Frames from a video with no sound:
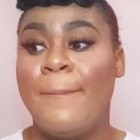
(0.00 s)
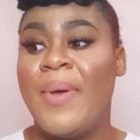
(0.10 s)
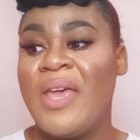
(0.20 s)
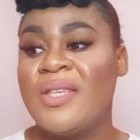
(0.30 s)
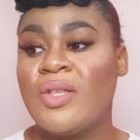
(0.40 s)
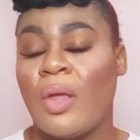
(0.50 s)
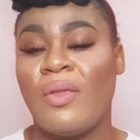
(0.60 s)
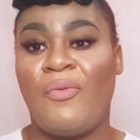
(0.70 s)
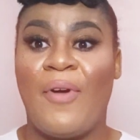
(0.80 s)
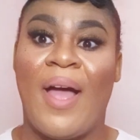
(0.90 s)
based on
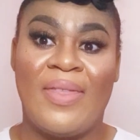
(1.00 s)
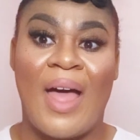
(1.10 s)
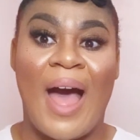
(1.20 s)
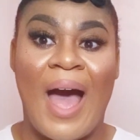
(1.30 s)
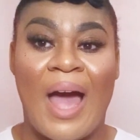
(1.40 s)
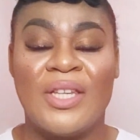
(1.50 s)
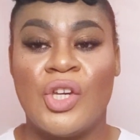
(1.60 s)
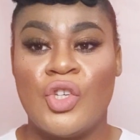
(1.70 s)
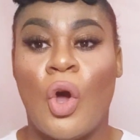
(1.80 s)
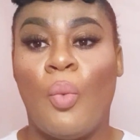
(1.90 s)
the fact that I
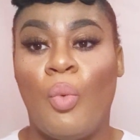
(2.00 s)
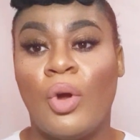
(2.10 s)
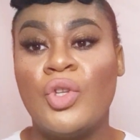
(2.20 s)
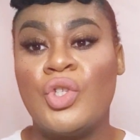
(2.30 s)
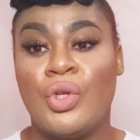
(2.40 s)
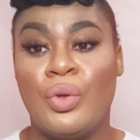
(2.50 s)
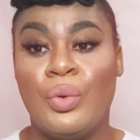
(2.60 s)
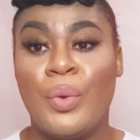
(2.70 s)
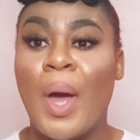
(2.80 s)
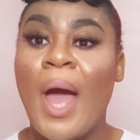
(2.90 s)
did not want
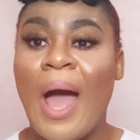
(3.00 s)
to